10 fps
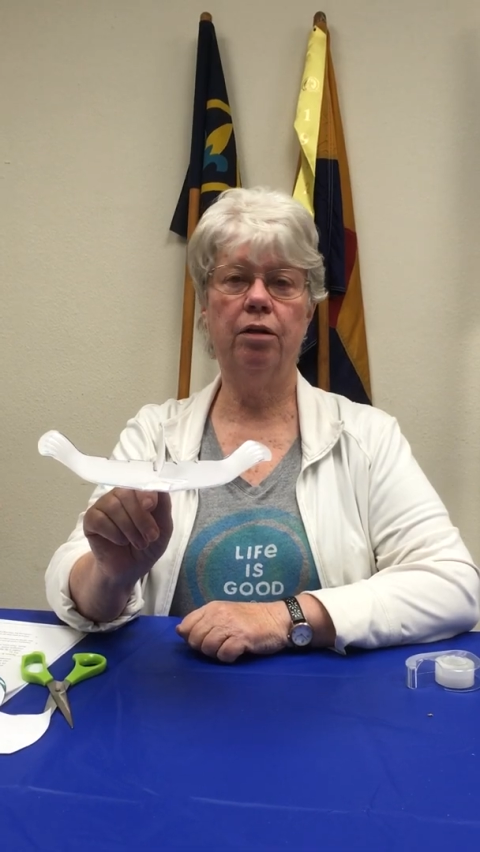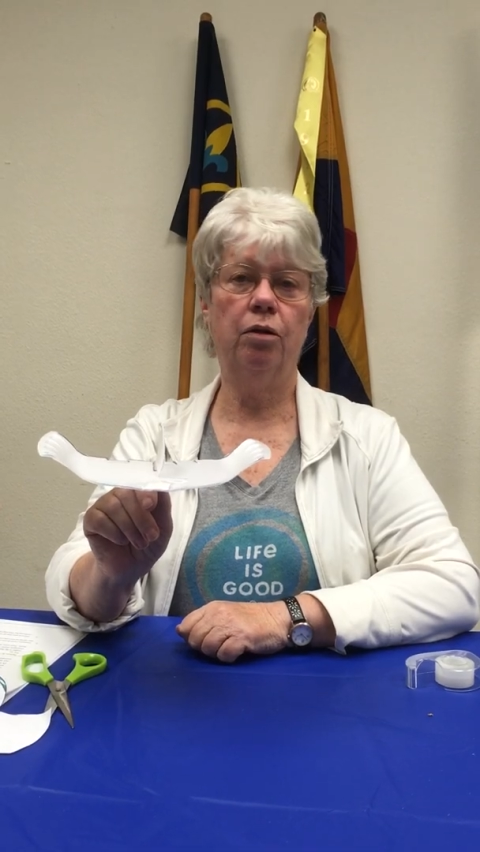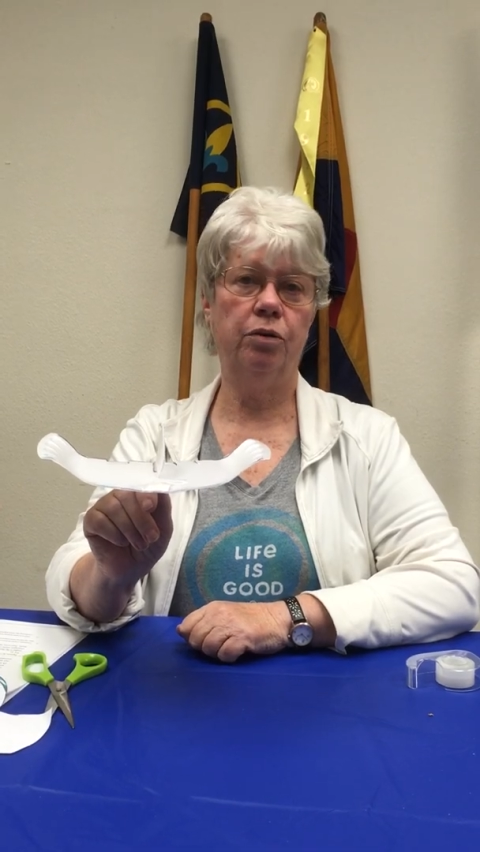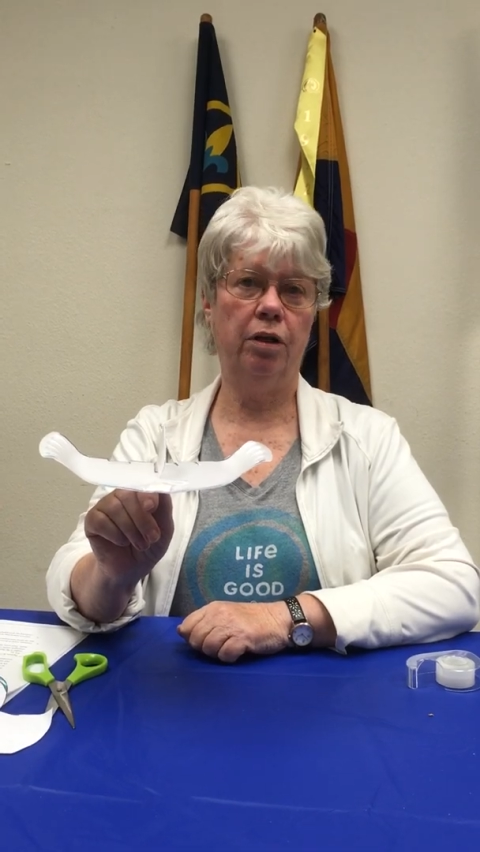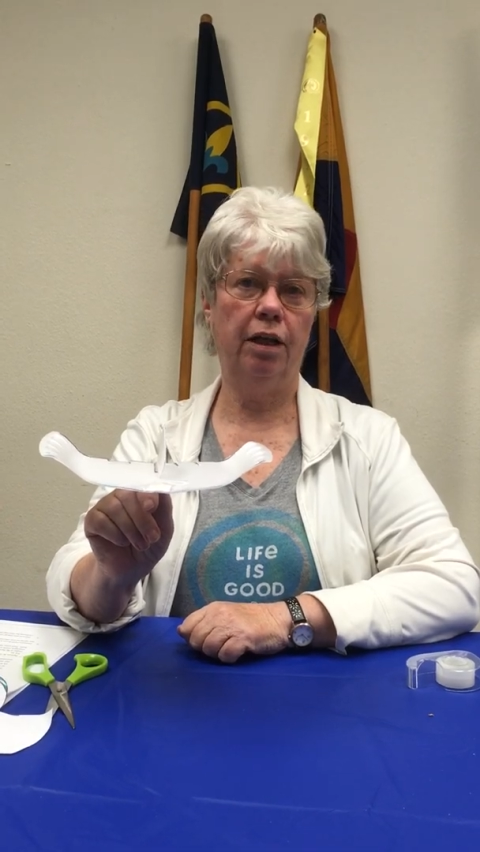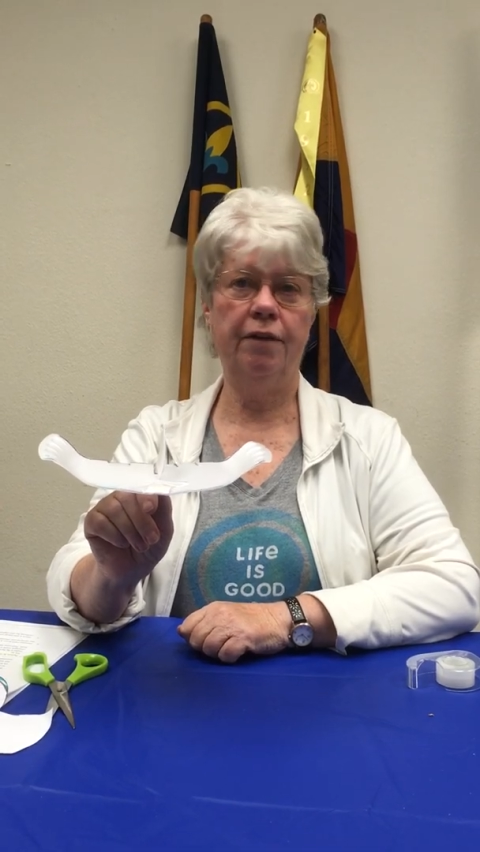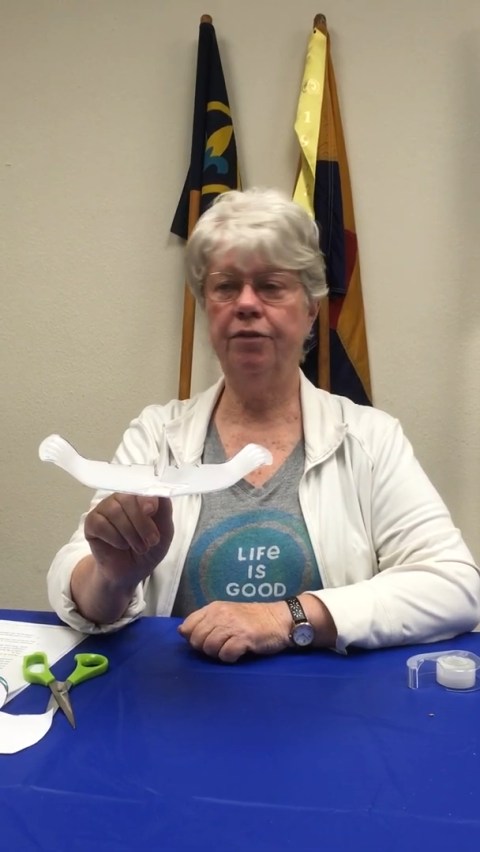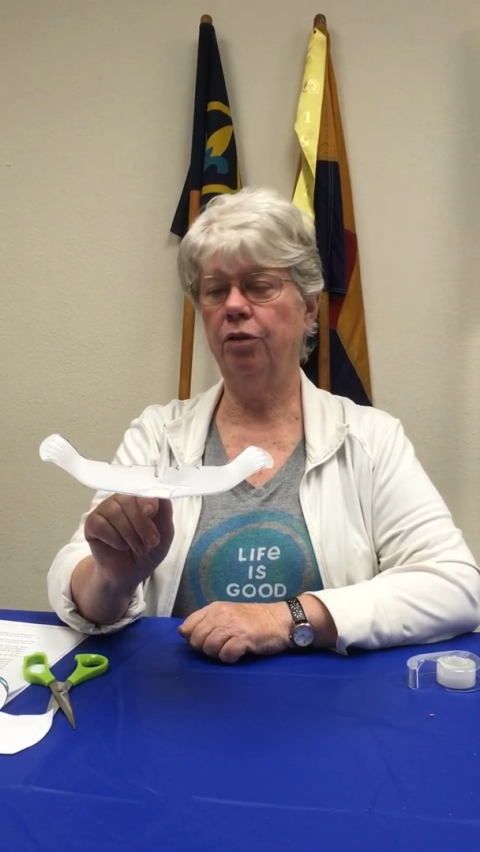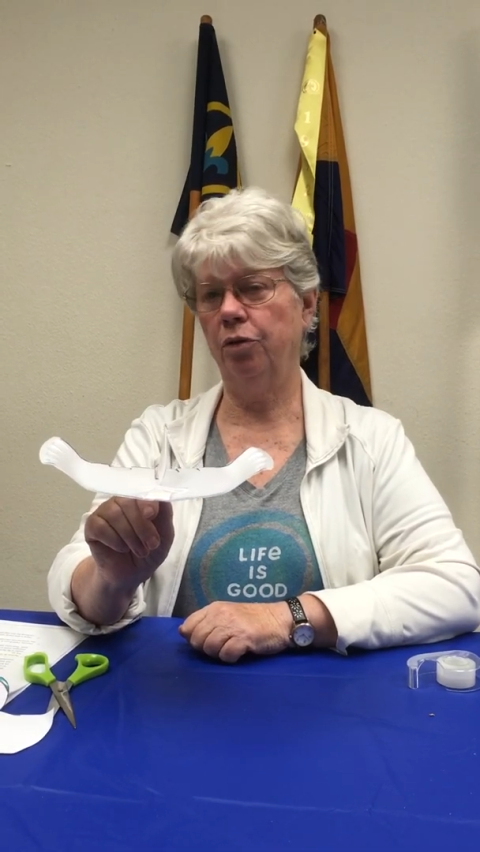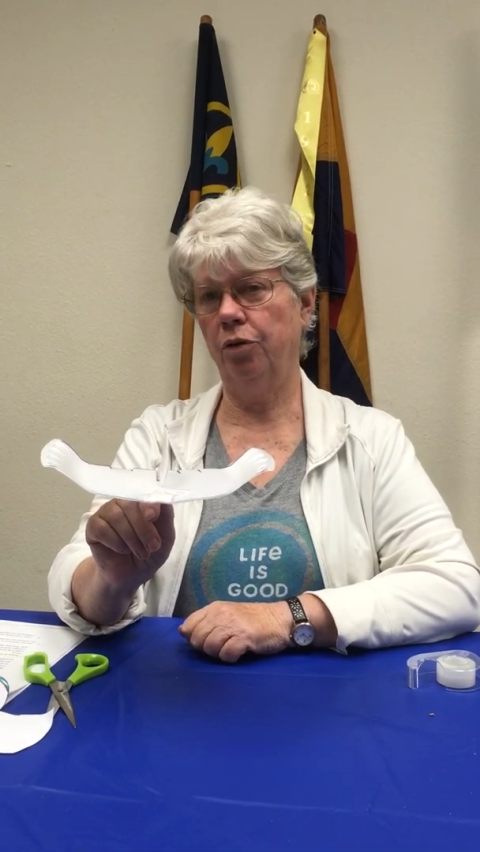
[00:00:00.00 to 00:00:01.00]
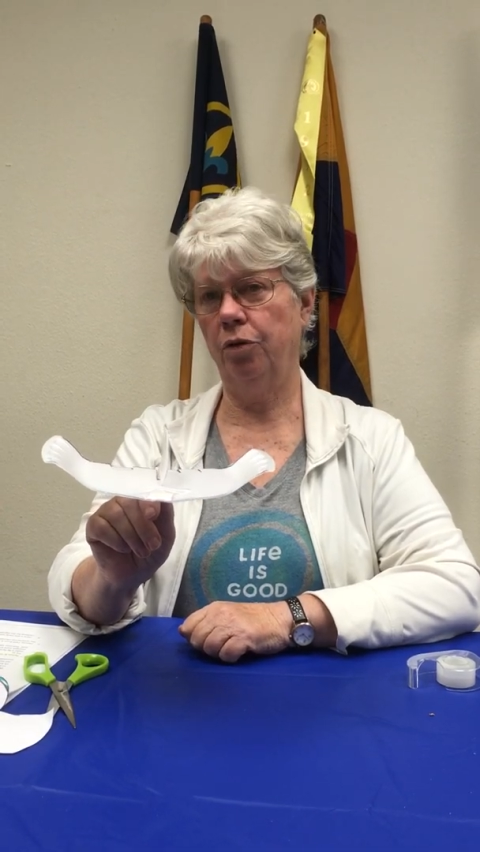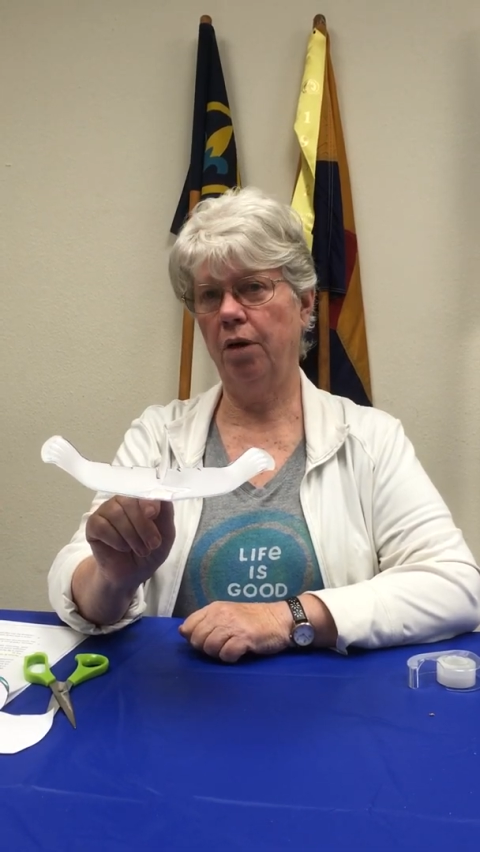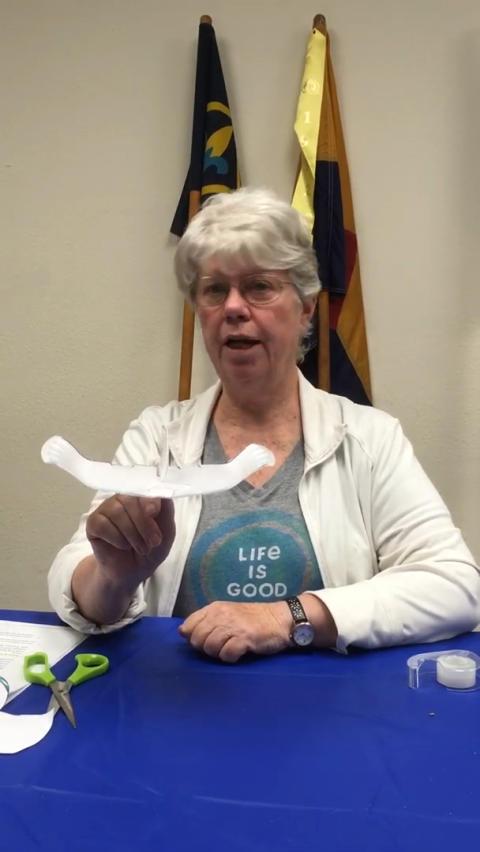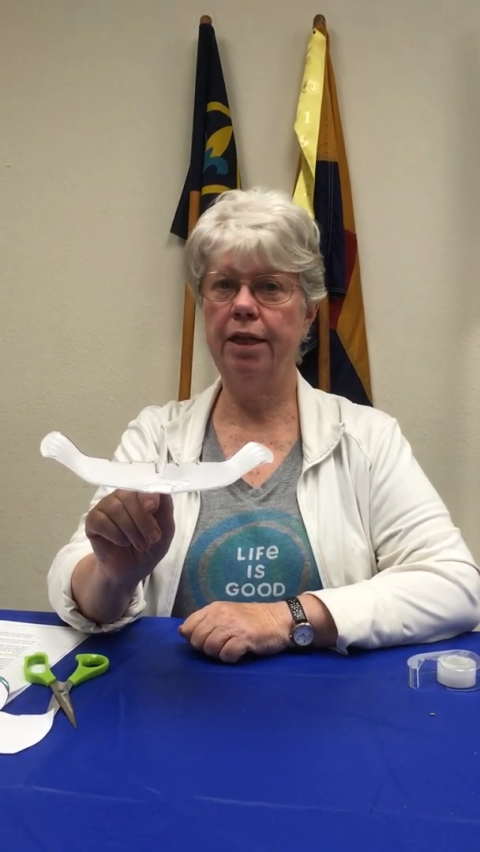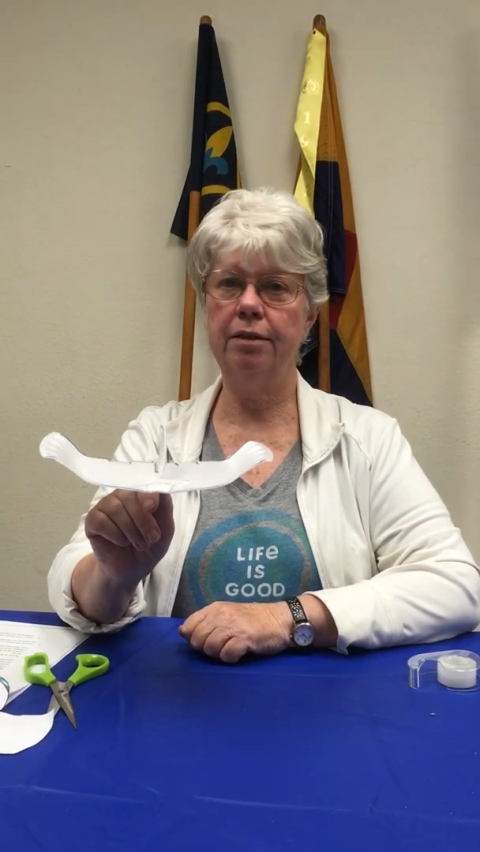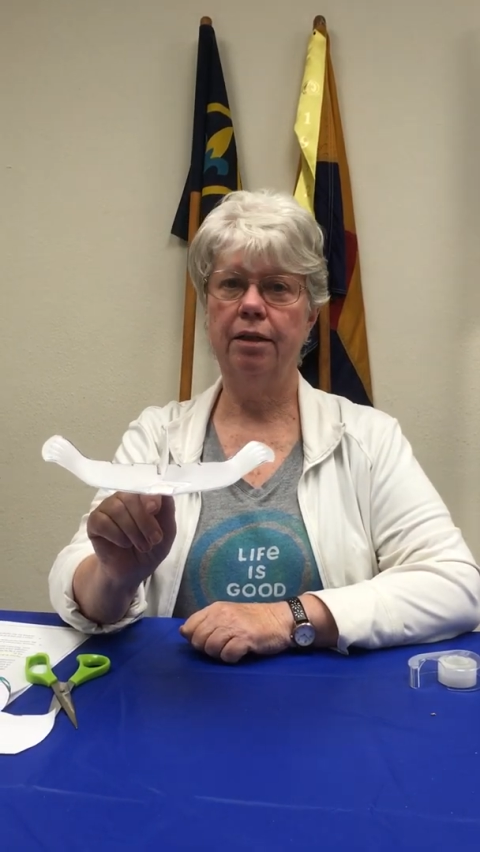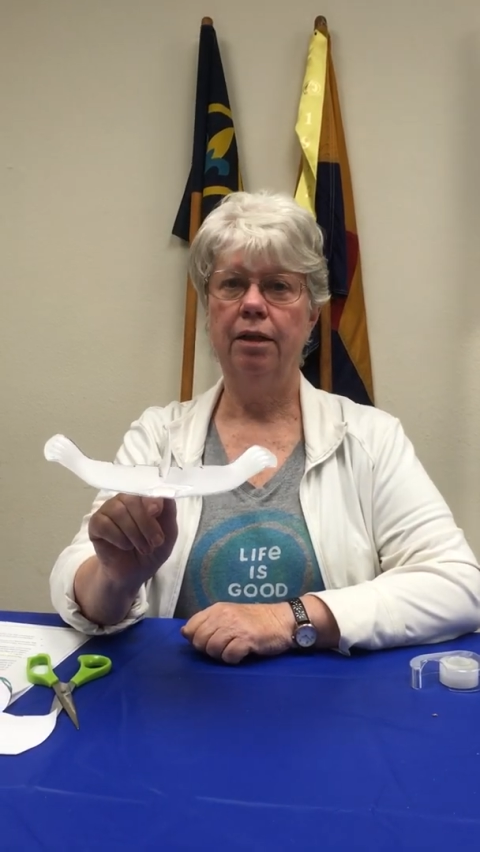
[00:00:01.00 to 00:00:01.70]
go to the left, go to the right,